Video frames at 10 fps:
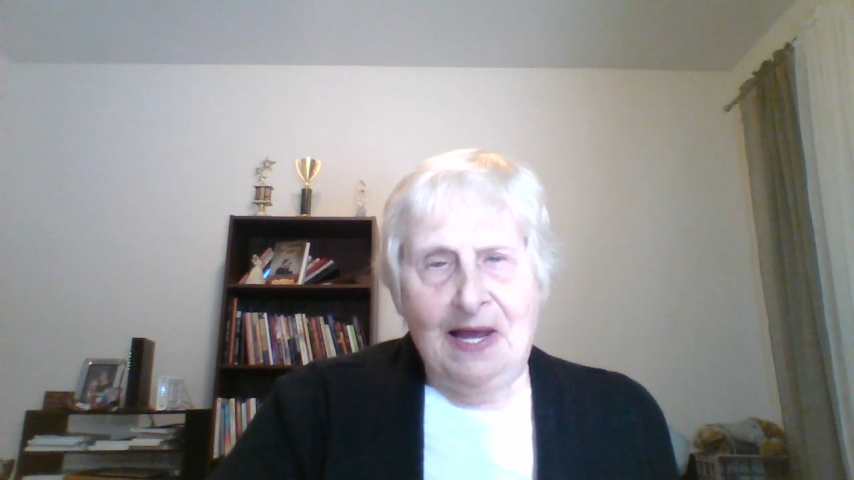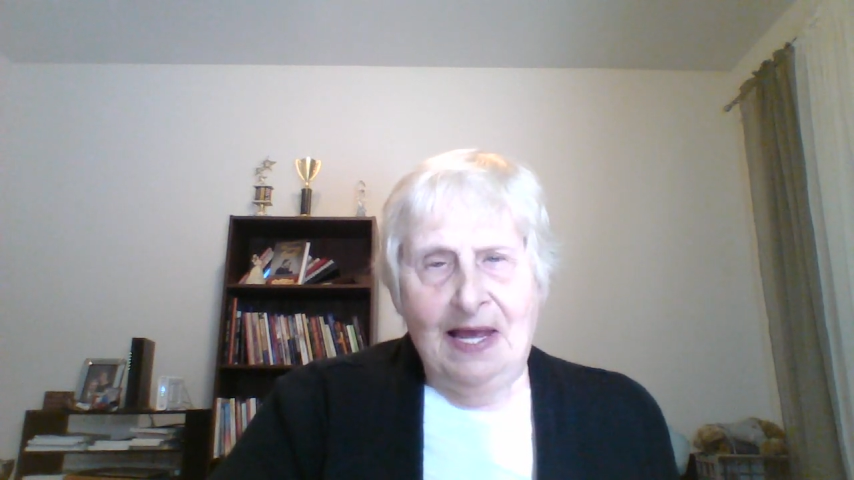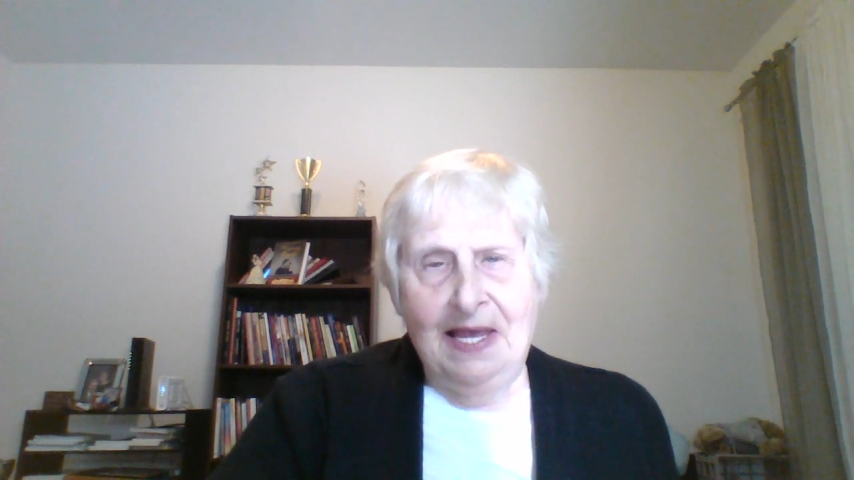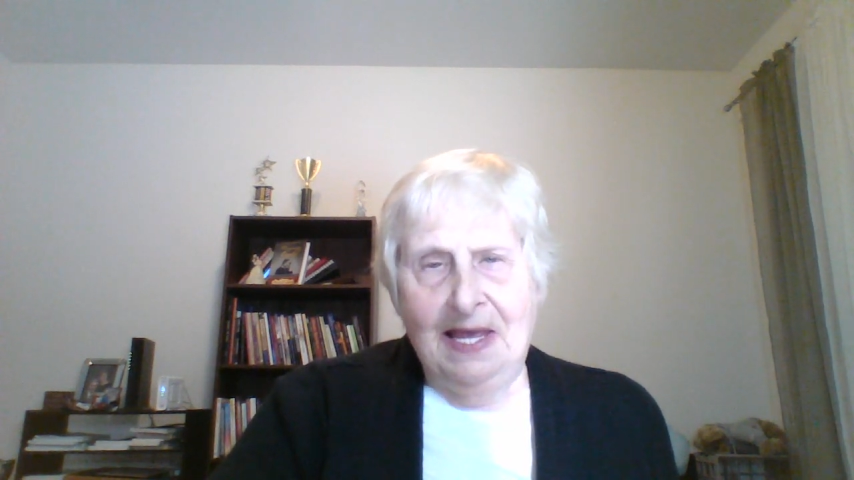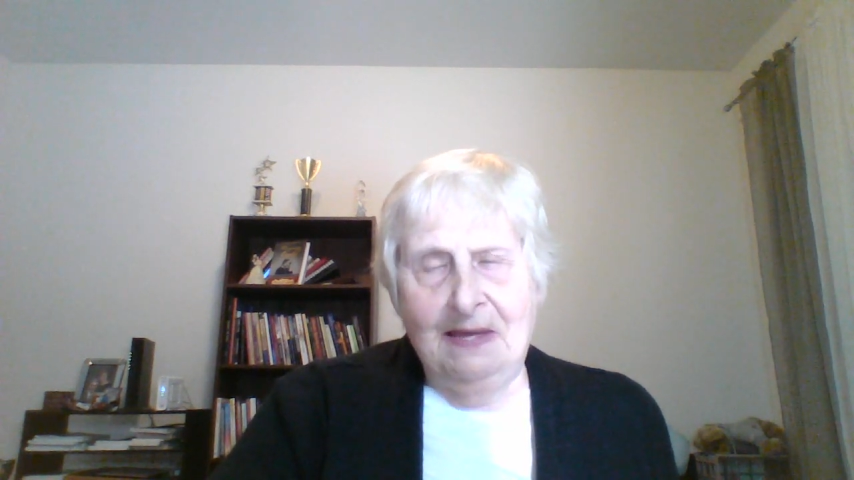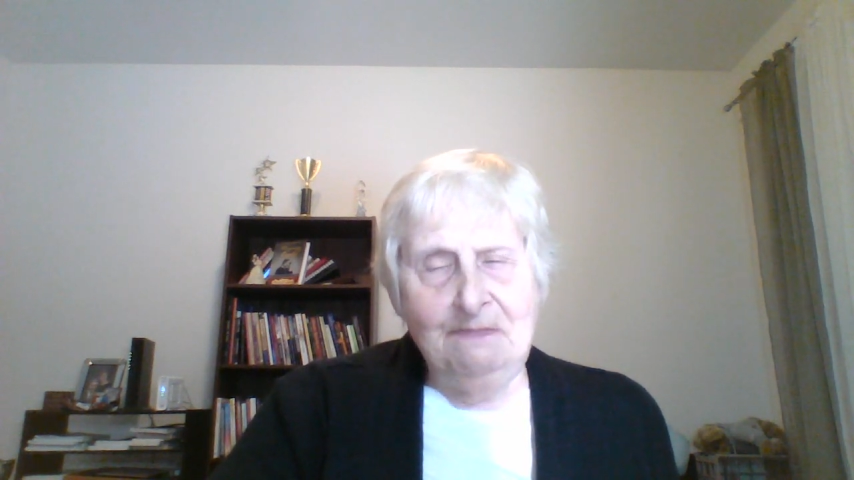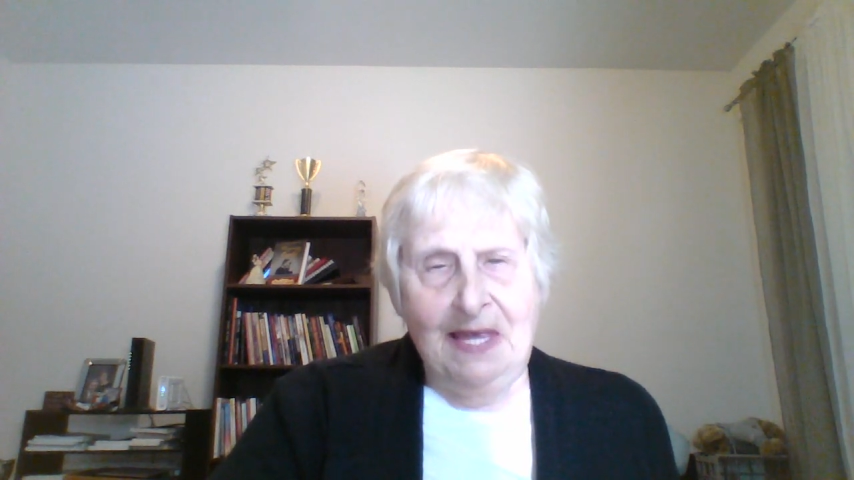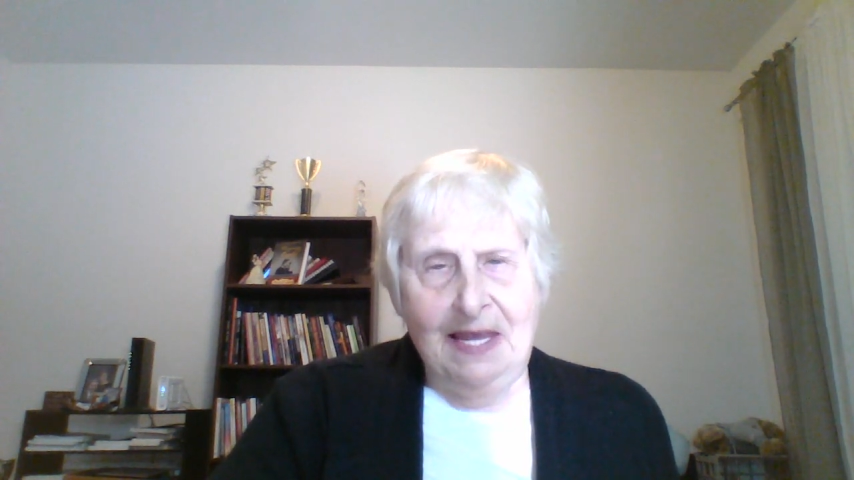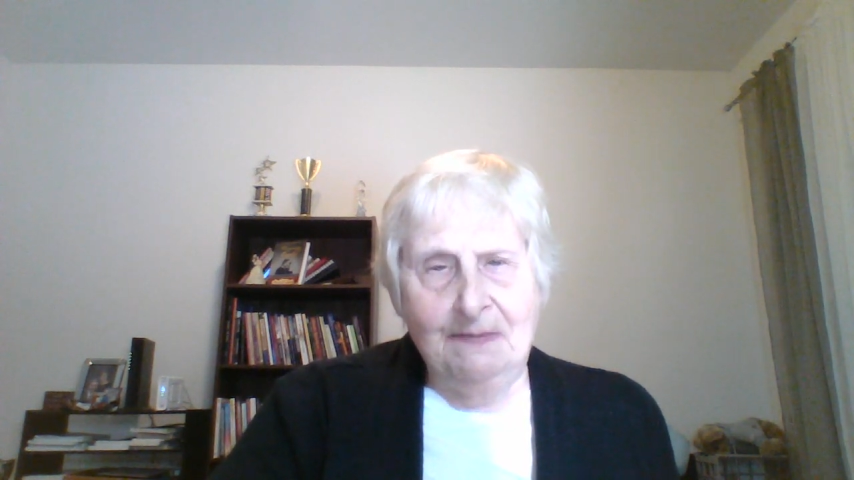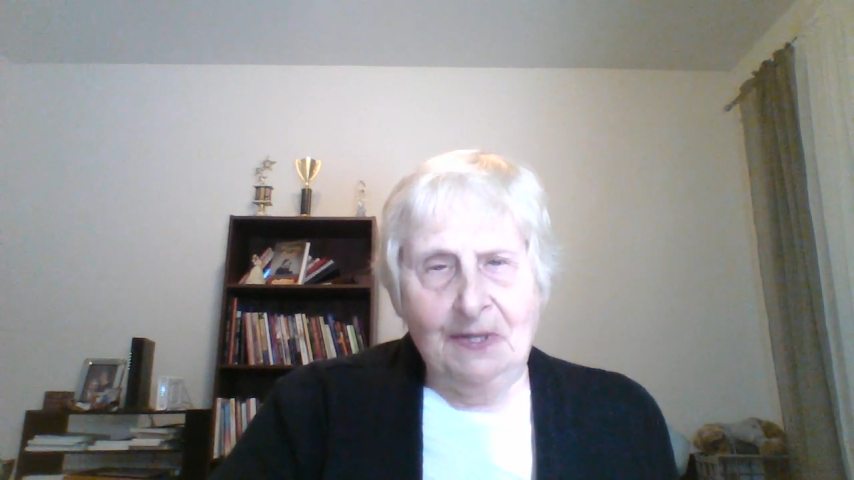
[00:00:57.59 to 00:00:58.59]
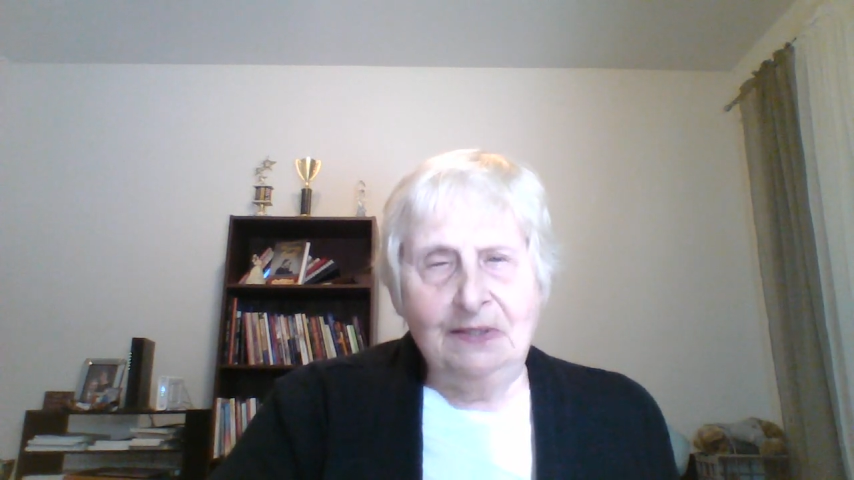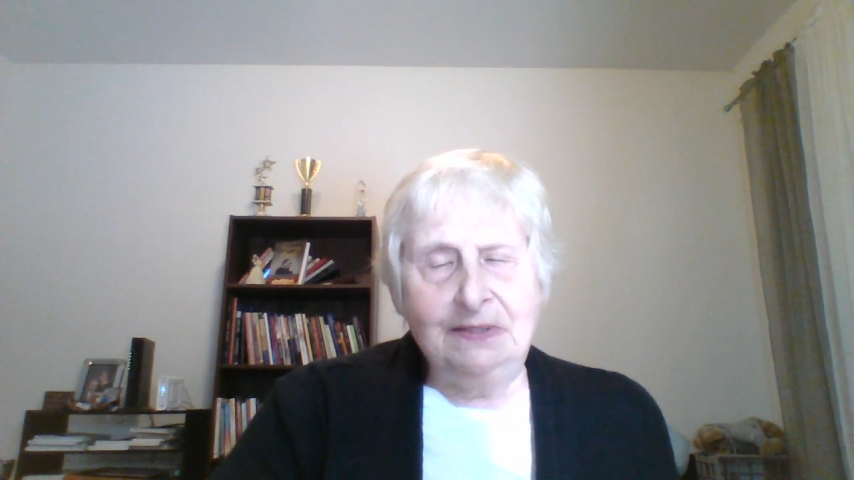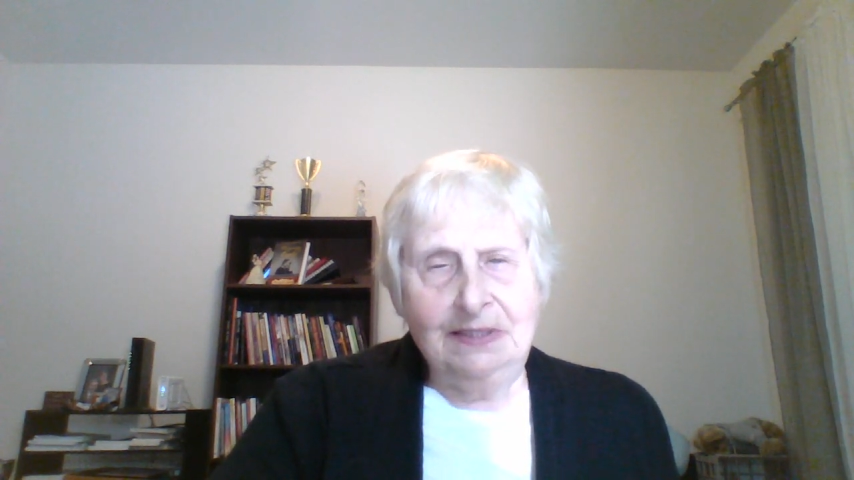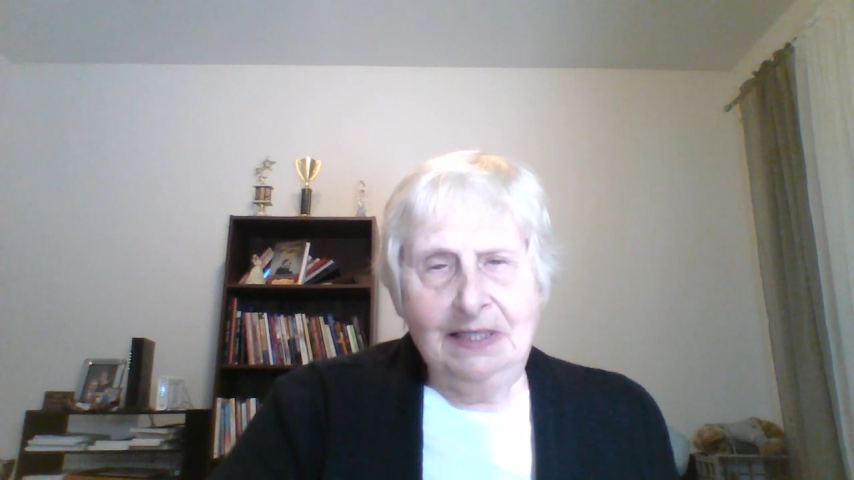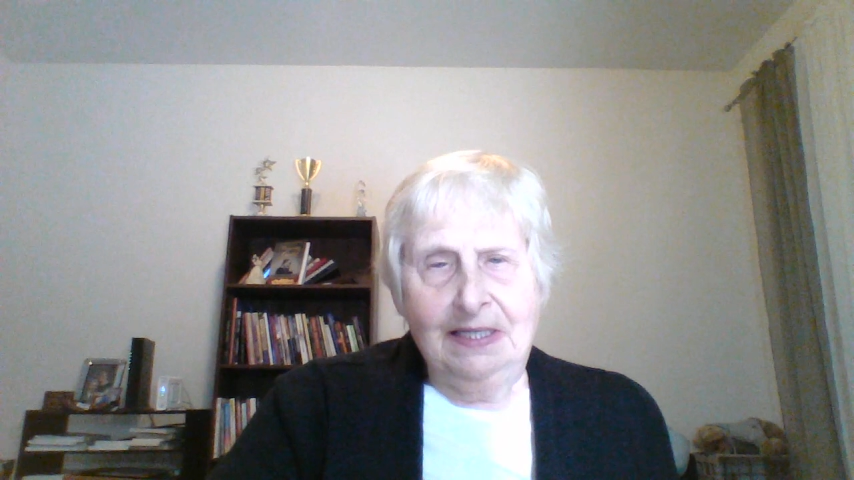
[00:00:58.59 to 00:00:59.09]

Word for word: I am able